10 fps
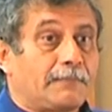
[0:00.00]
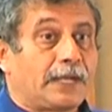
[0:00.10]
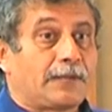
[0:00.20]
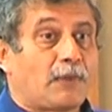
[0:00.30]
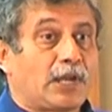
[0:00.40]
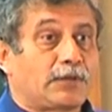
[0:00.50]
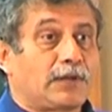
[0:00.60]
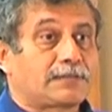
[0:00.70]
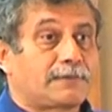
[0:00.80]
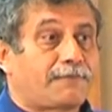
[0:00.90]
molecule
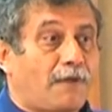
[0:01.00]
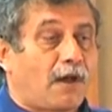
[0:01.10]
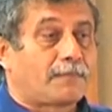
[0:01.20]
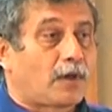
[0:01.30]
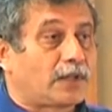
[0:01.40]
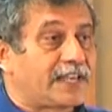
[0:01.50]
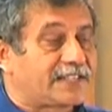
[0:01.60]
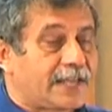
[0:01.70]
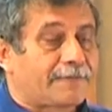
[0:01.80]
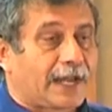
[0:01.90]
has been formed or the
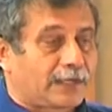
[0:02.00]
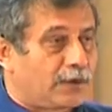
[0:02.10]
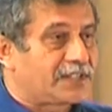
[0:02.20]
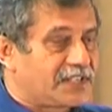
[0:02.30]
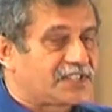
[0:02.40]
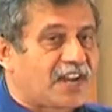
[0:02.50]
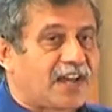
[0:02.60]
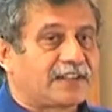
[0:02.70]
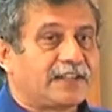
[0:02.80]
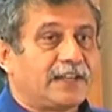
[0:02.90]
SCF calculation is
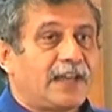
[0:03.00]
done,